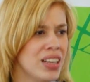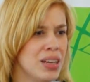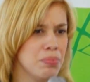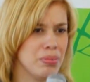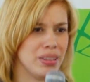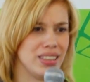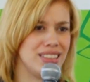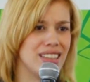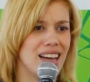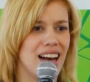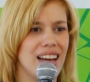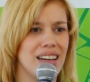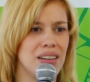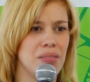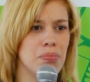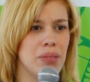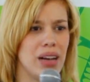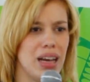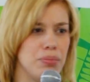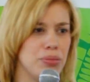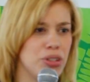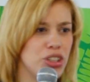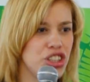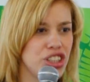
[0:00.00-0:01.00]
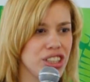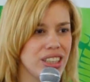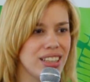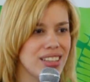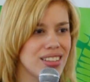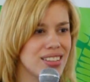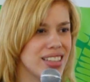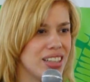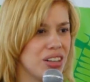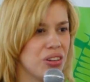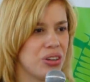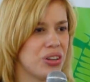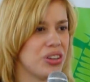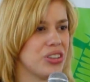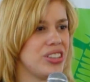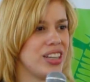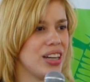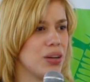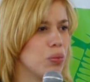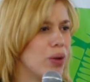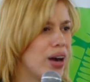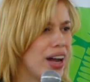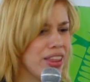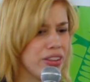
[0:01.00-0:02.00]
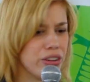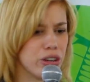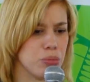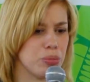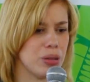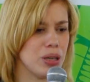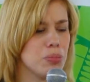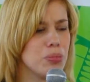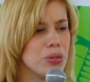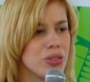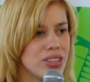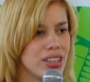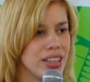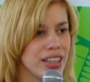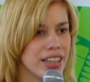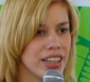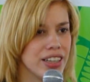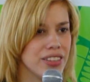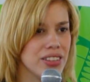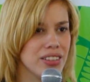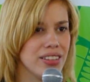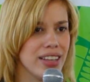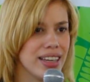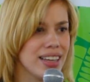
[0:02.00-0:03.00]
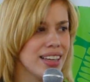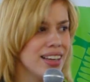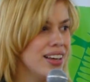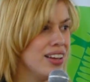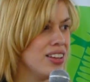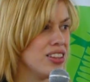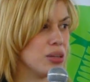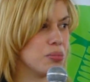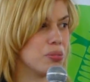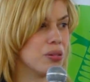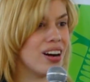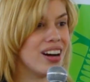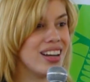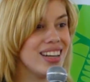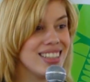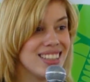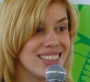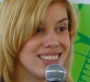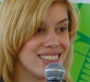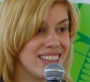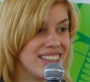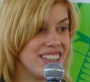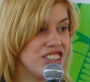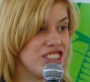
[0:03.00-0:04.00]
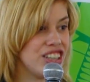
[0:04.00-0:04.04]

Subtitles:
be done by machines? I don't understand why there are people sitting here. And they're like, the product design